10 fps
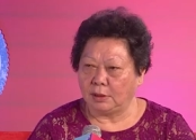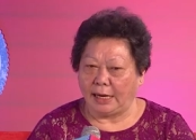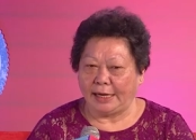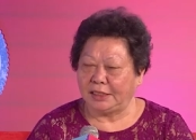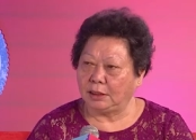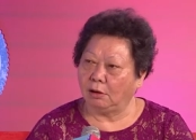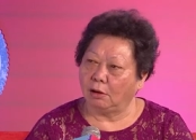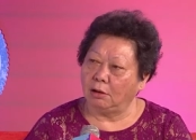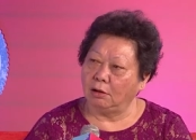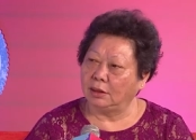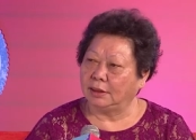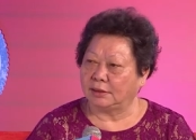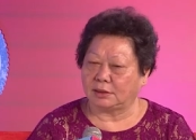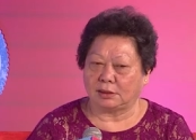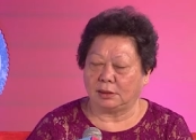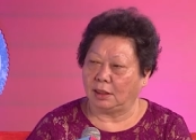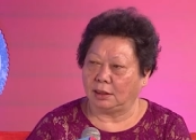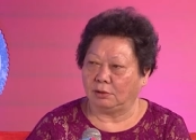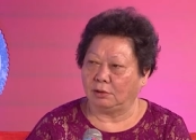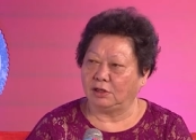I did all this, uh,
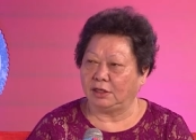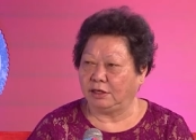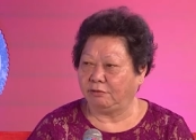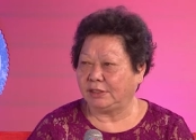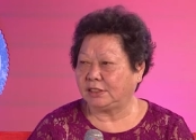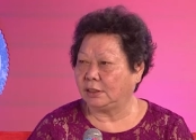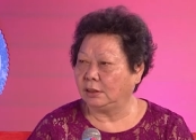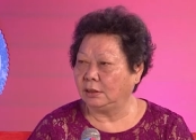you know, renovation